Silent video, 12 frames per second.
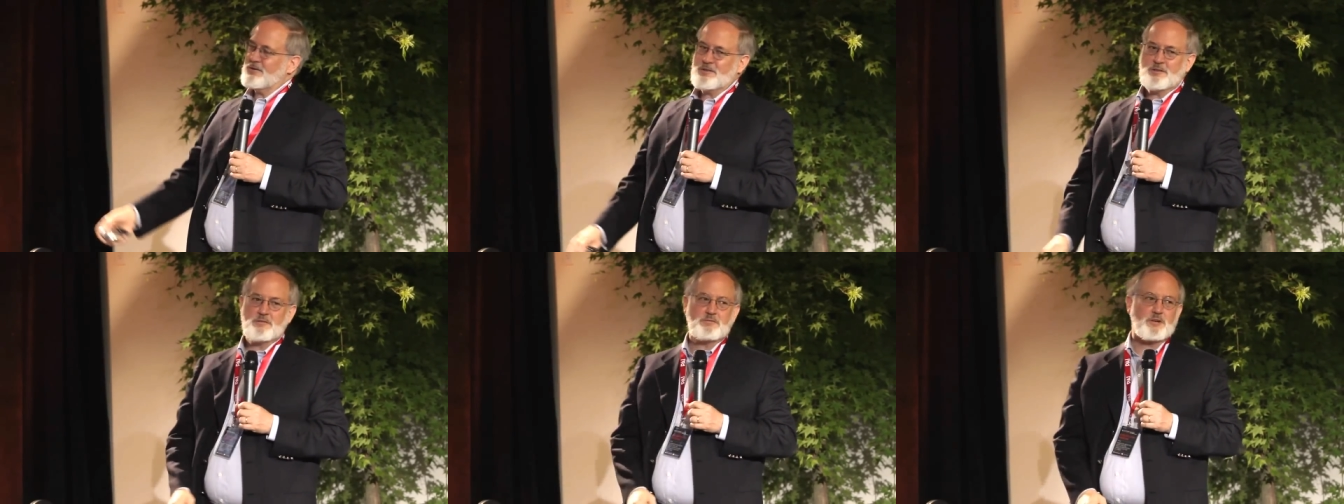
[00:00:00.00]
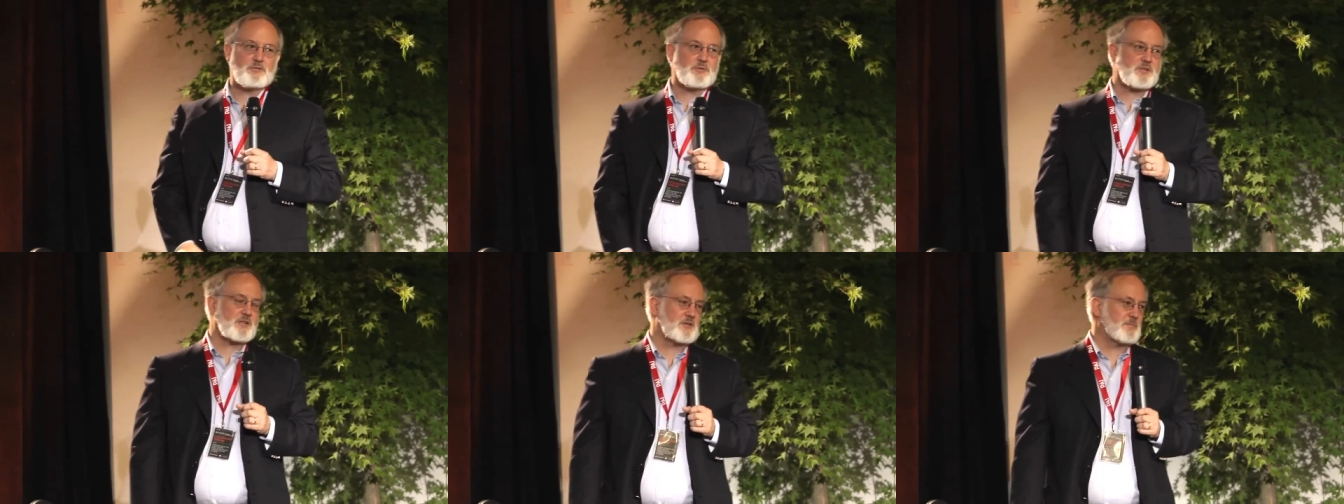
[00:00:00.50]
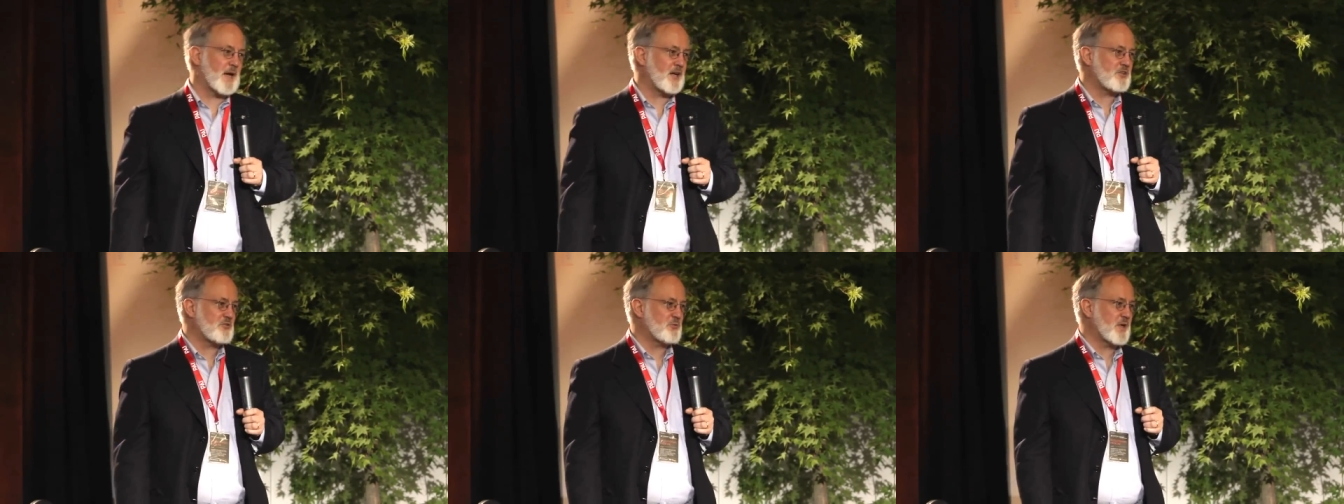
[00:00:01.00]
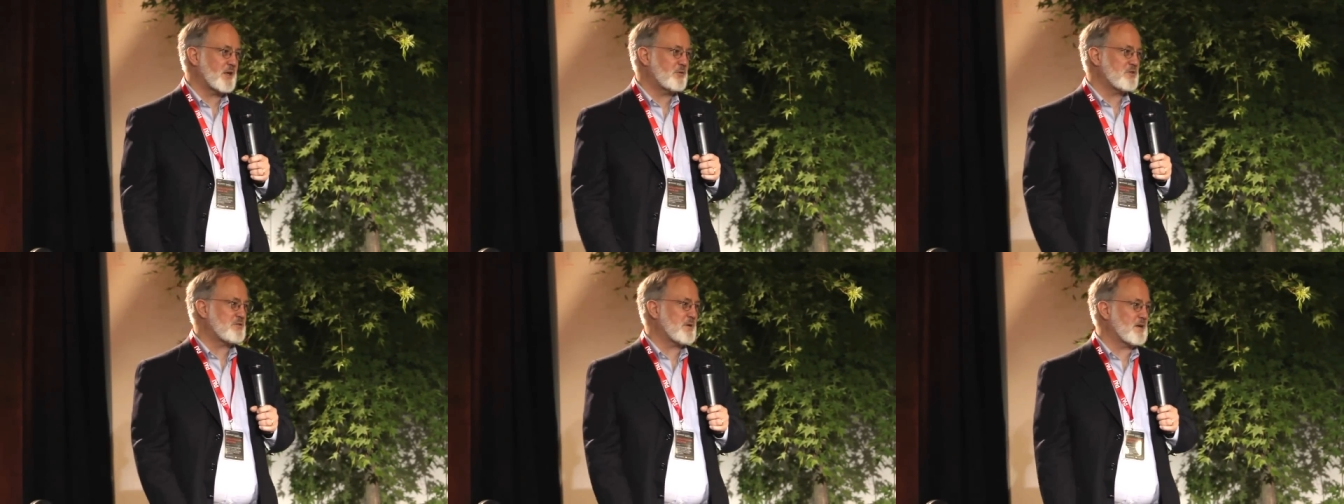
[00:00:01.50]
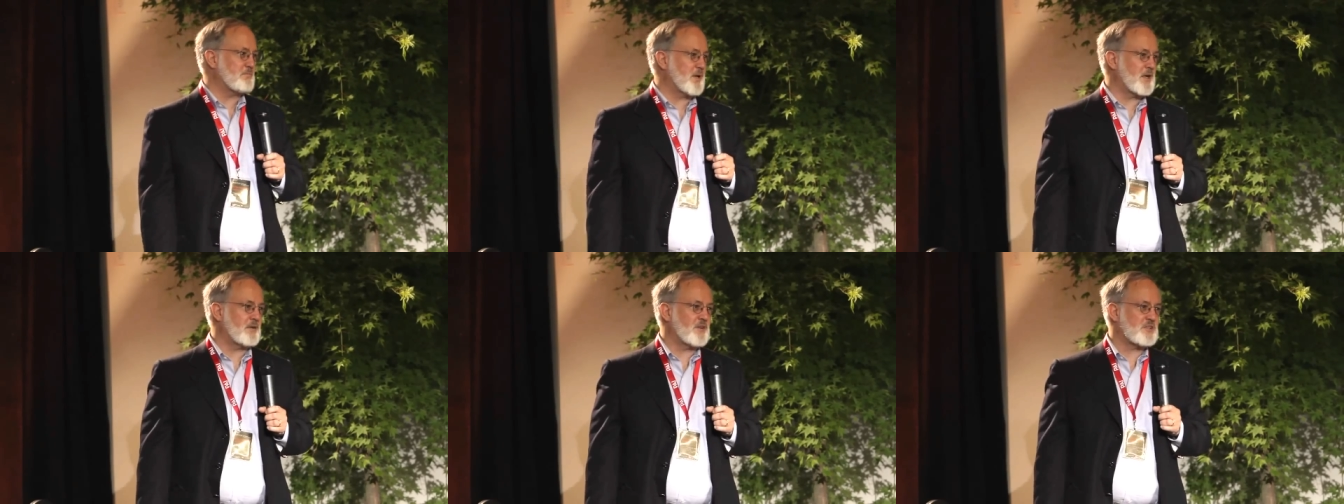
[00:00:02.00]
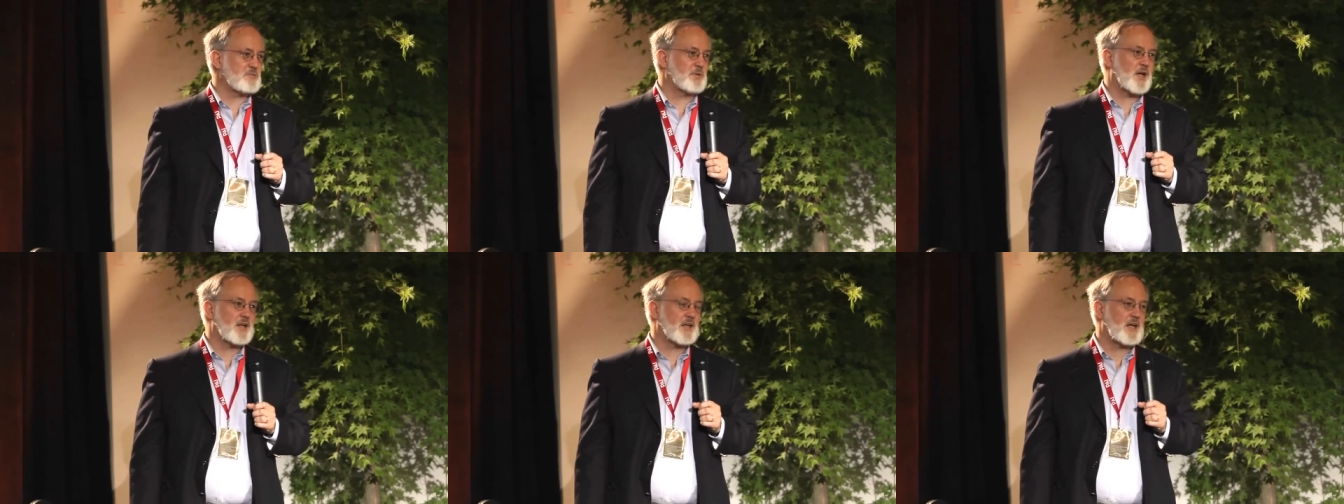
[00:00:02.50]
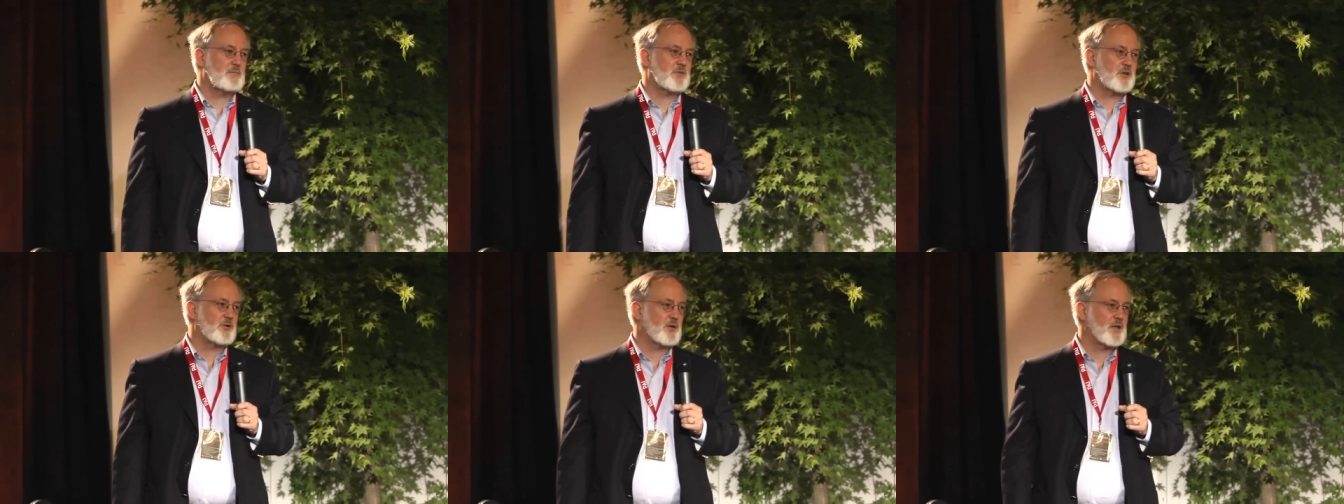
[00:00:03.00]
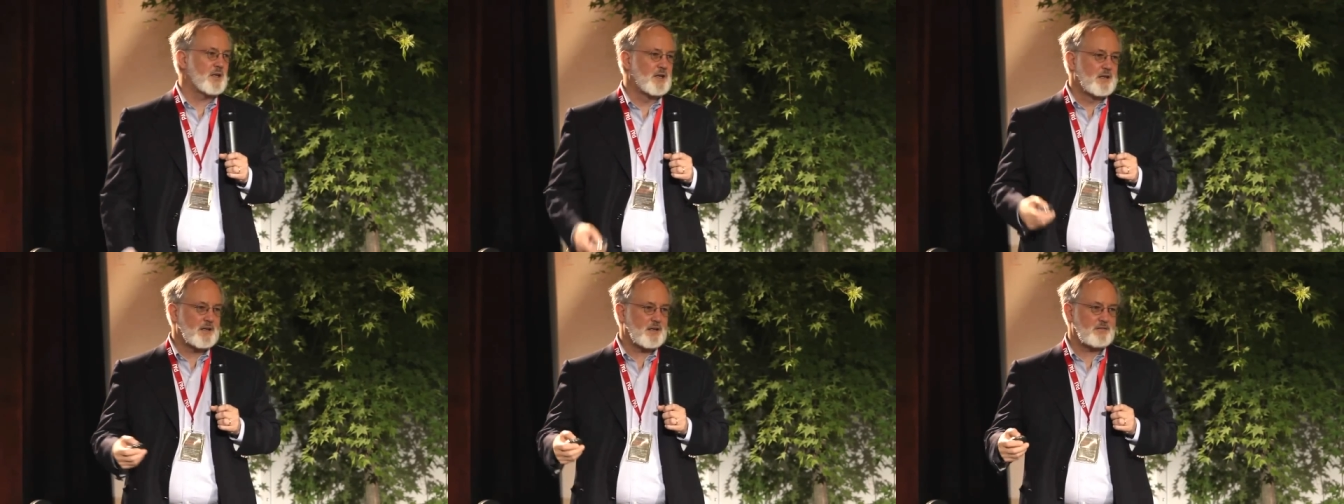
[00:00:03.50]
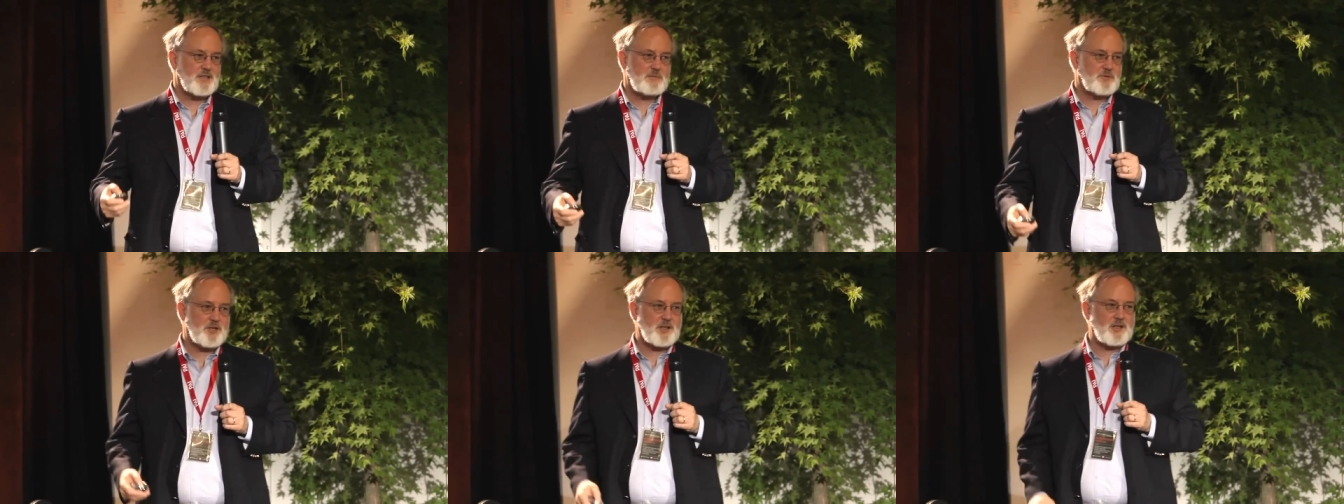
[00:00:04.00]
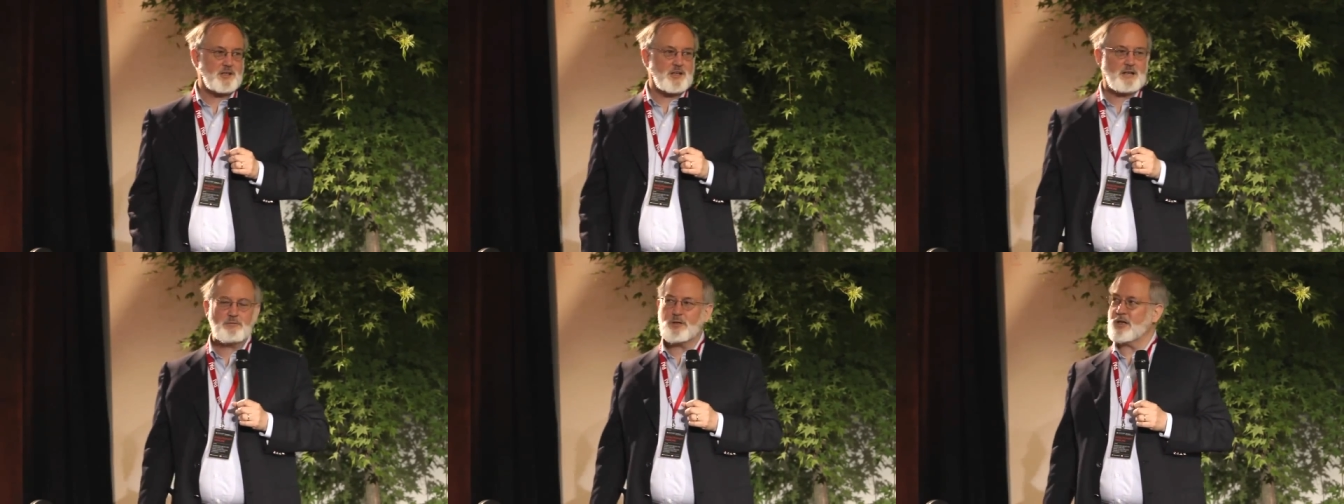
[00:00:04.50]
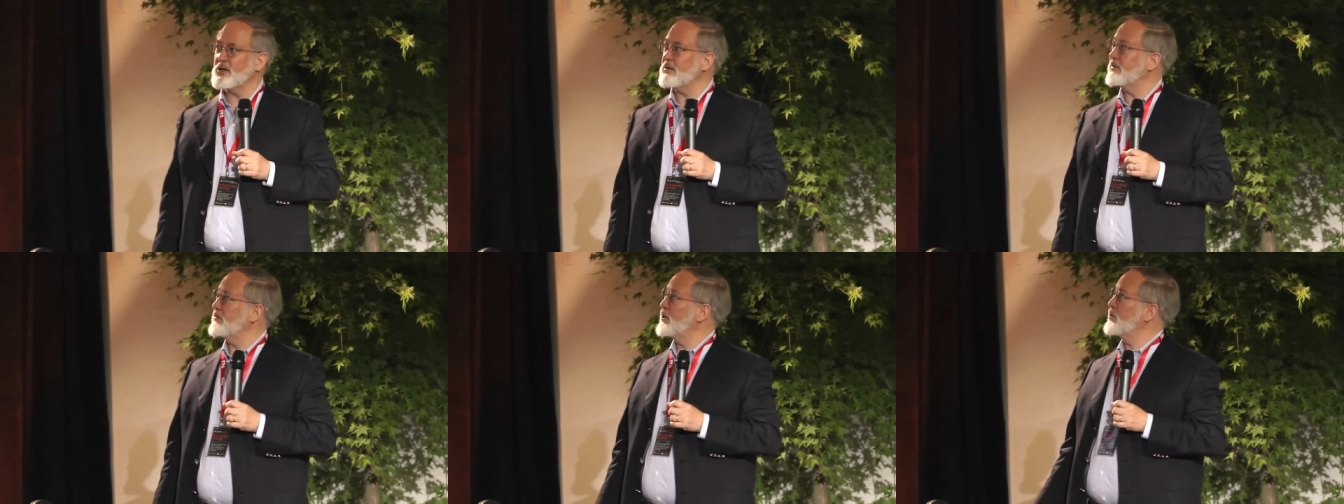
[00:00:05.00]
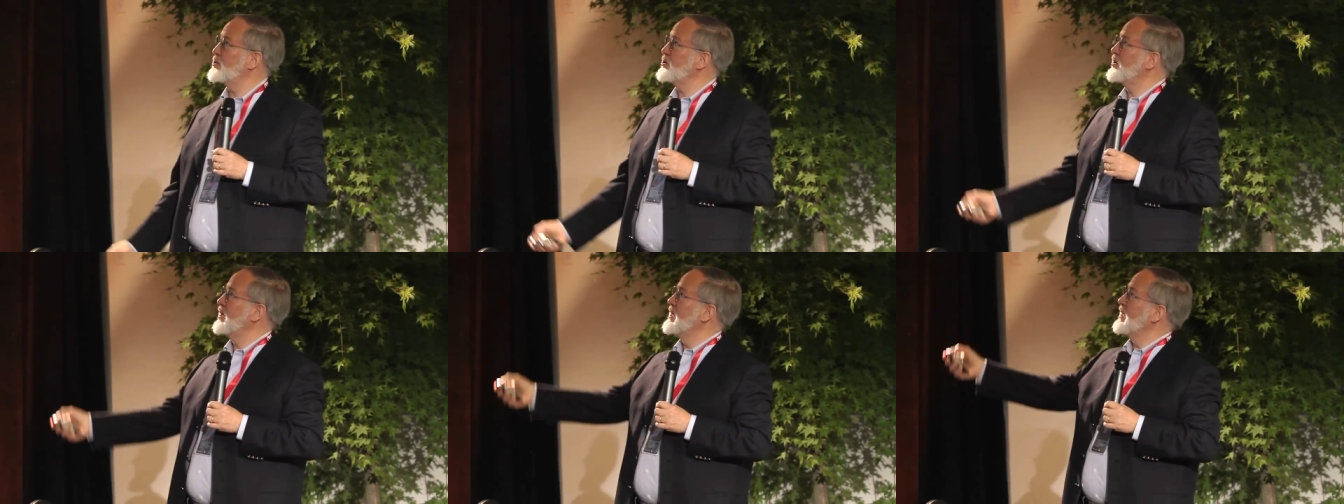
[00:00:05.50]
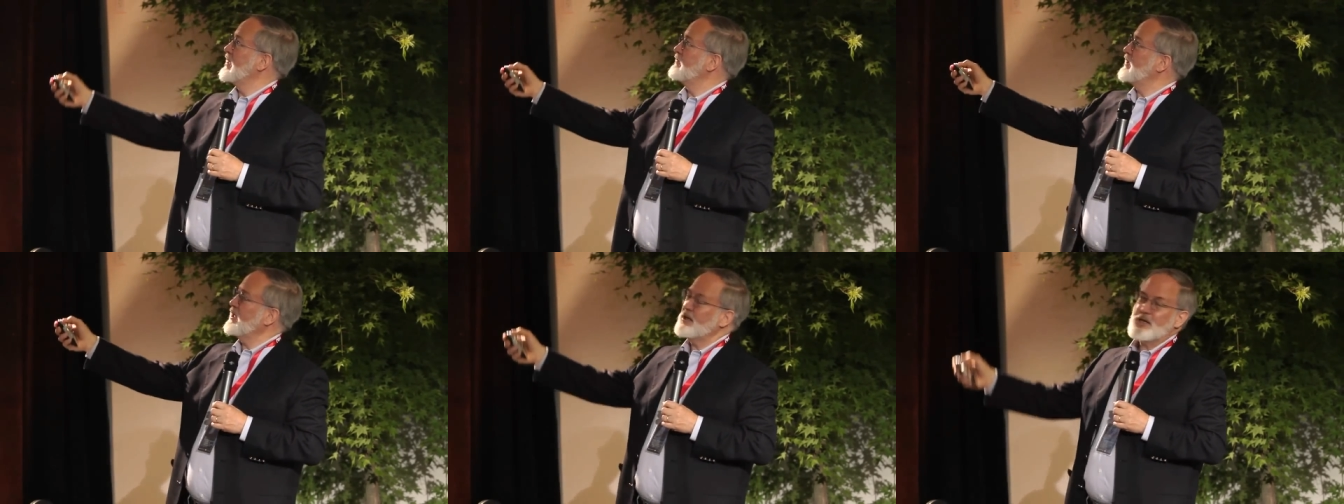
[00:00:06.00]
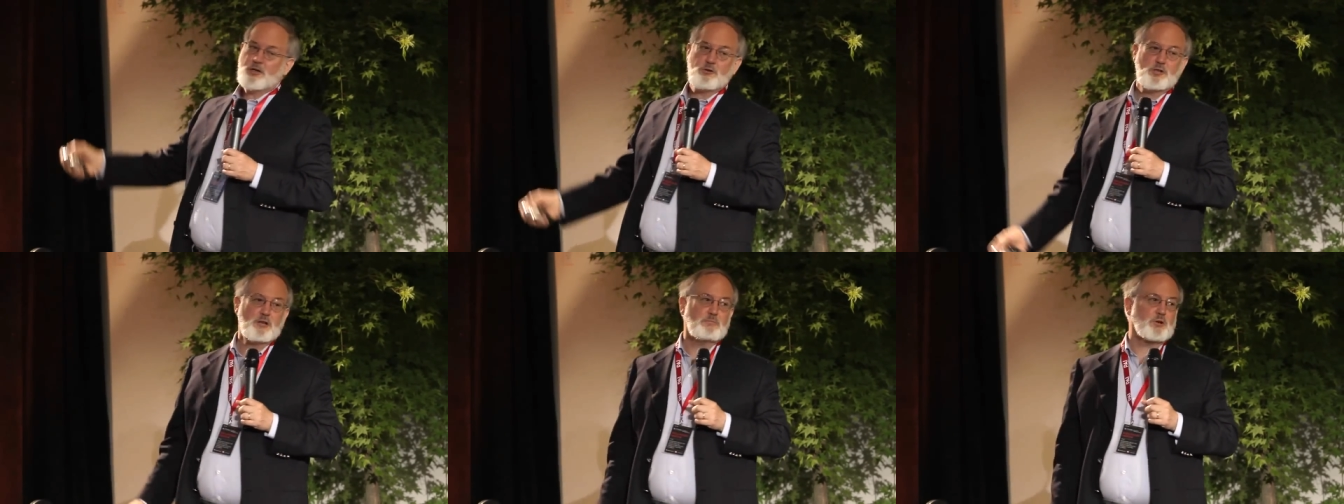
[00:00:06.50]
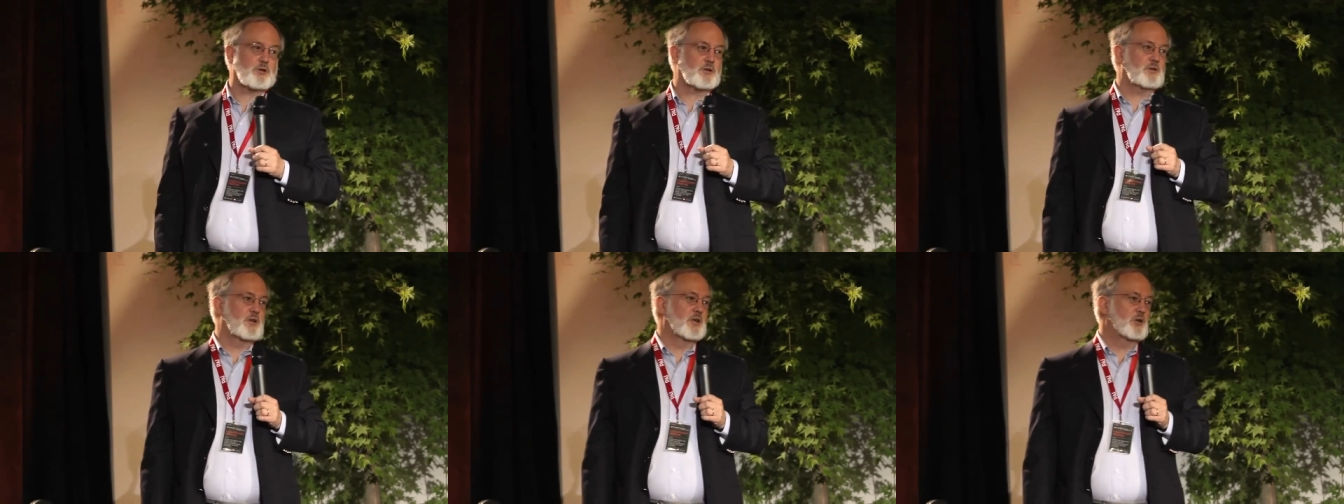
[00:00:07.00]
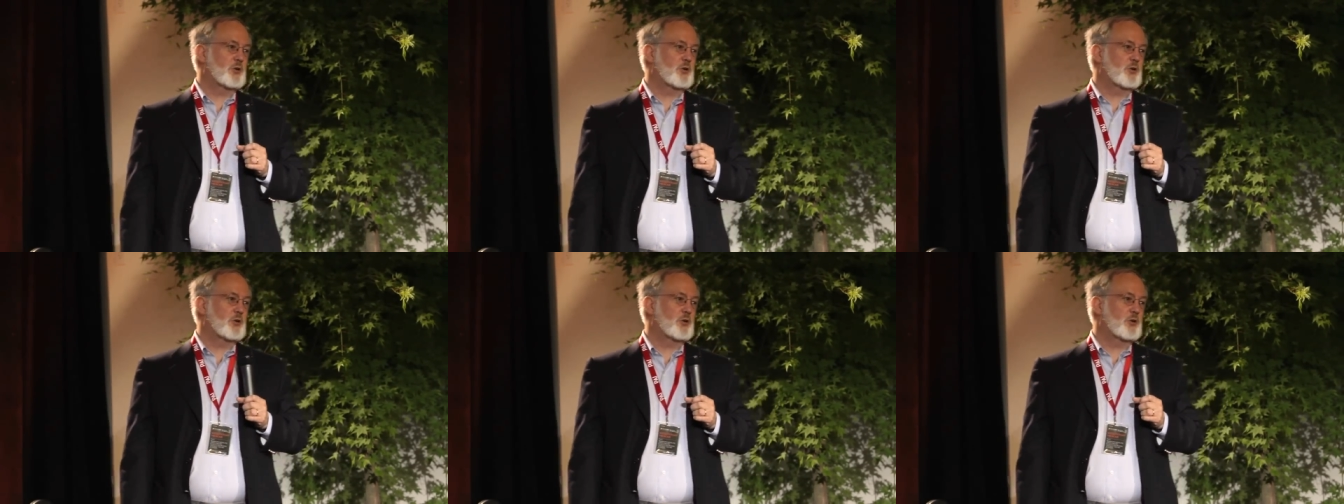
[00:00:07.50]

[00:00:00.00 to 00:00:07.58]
another dear friend recently passed away who inspired many of us applying game theory and deep thinking to every area of evolution. And finally, Niko Tinbergen,